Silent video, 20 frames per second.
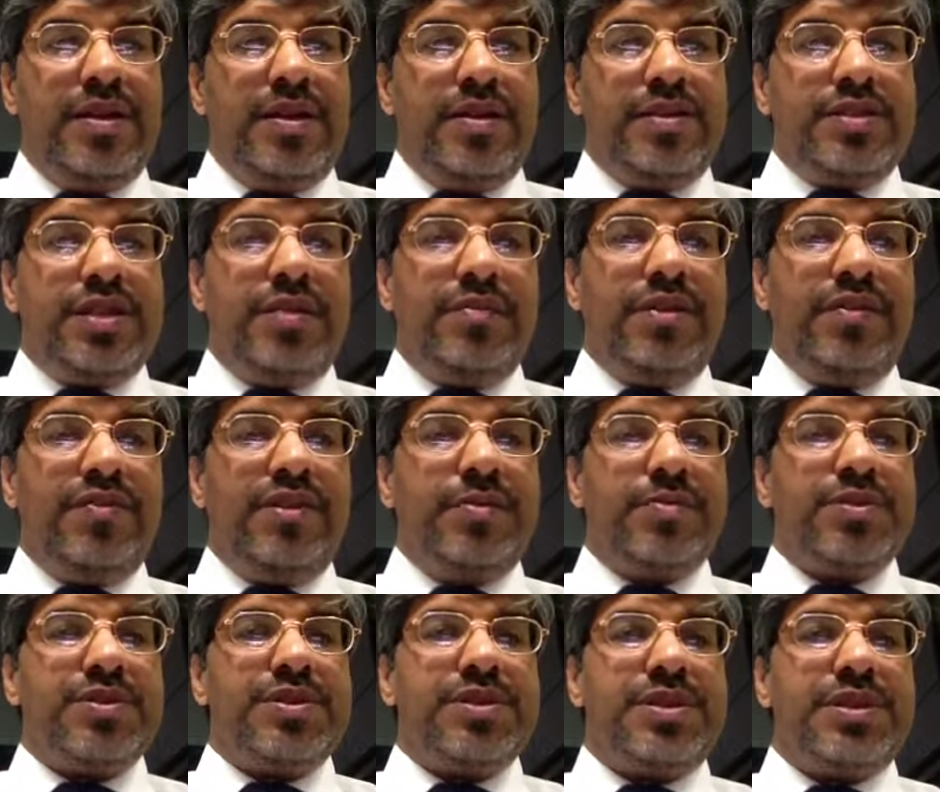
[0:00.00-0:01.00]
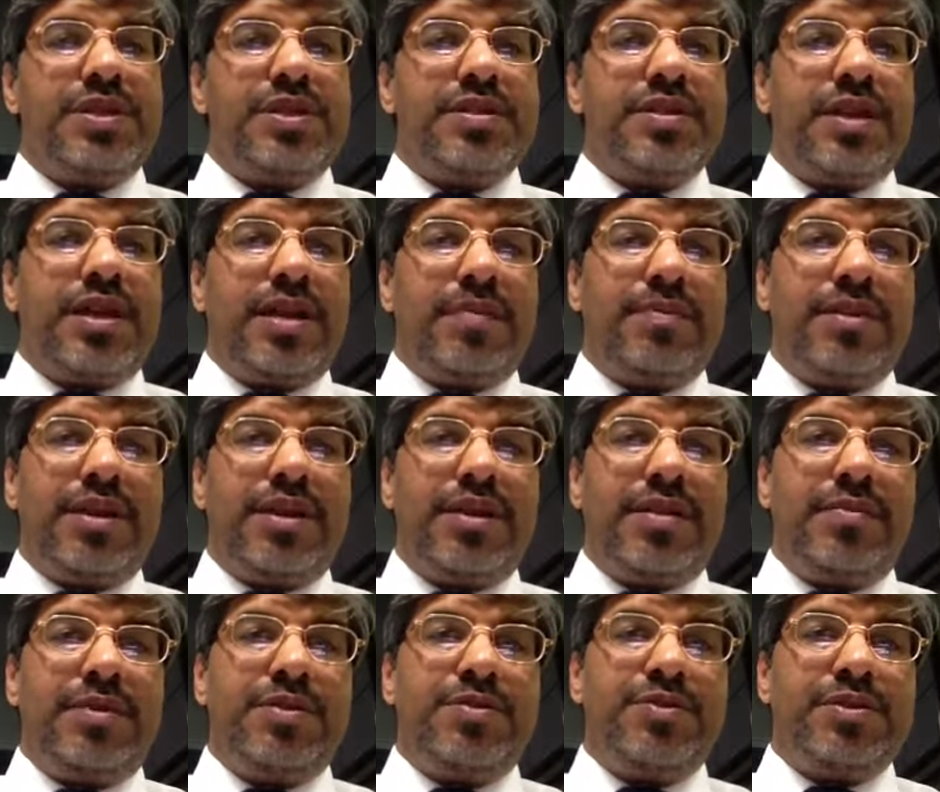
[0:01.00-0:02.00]
Some of the procedures are
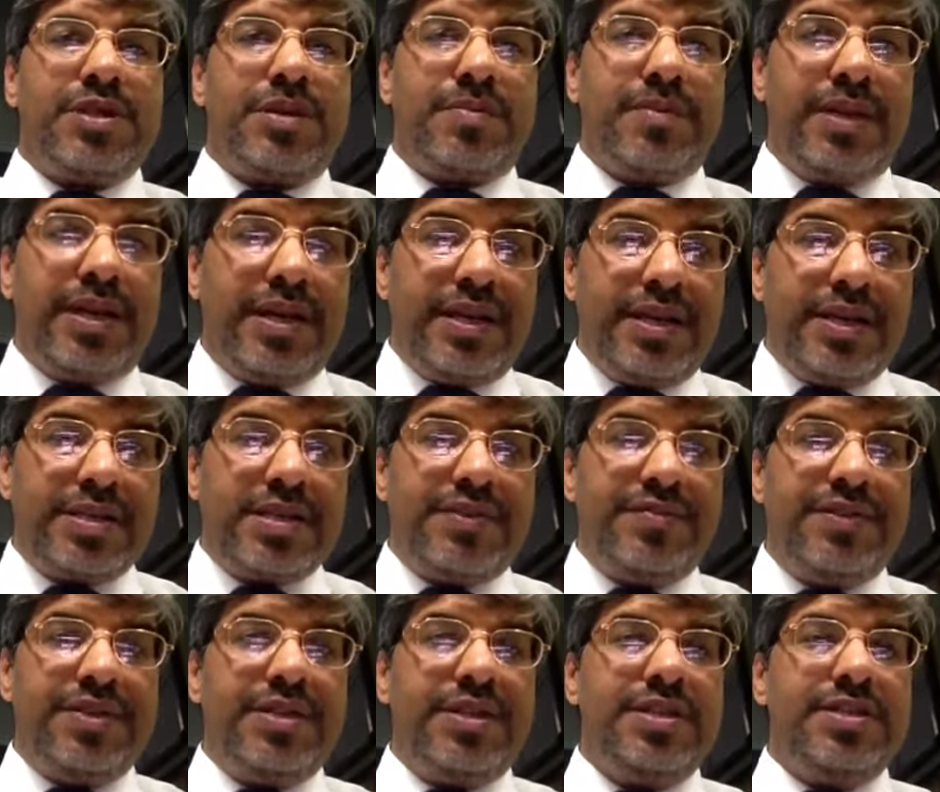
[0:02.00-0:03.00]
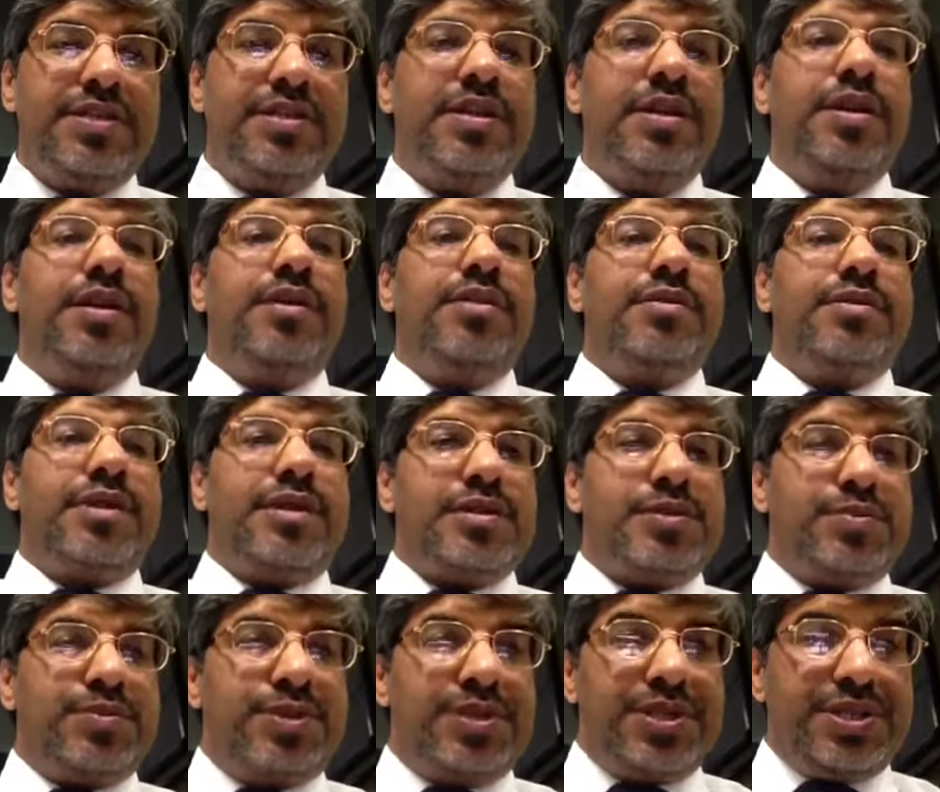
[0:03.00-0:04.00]
applicable to supplier activities,
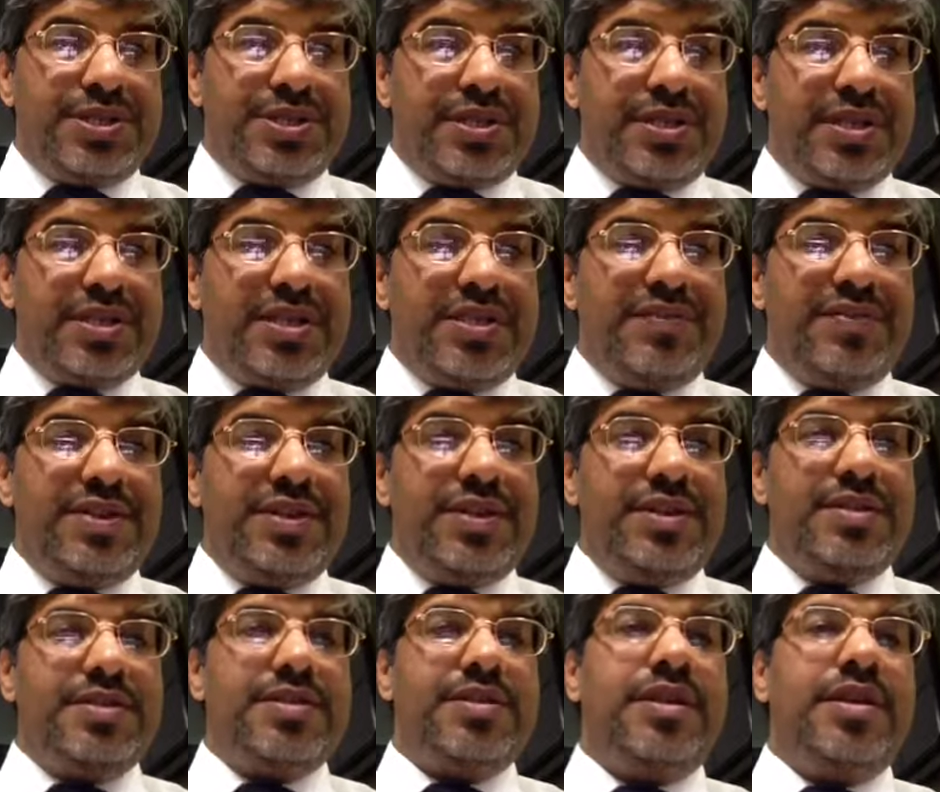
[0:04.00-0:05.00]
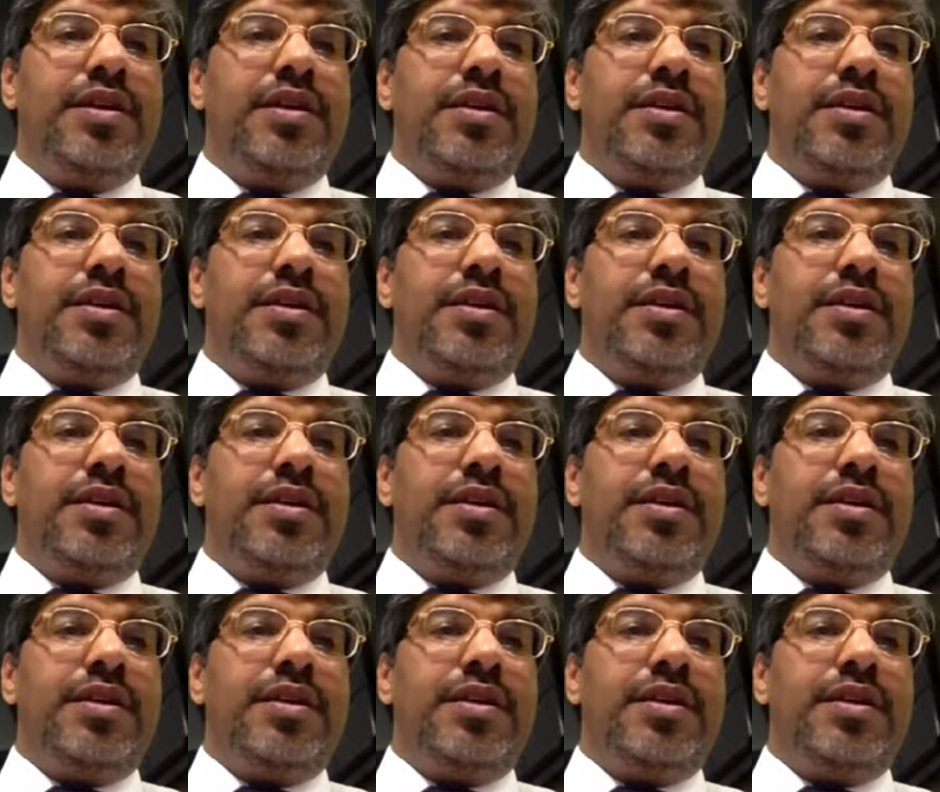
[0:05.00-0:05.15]
transportation activities,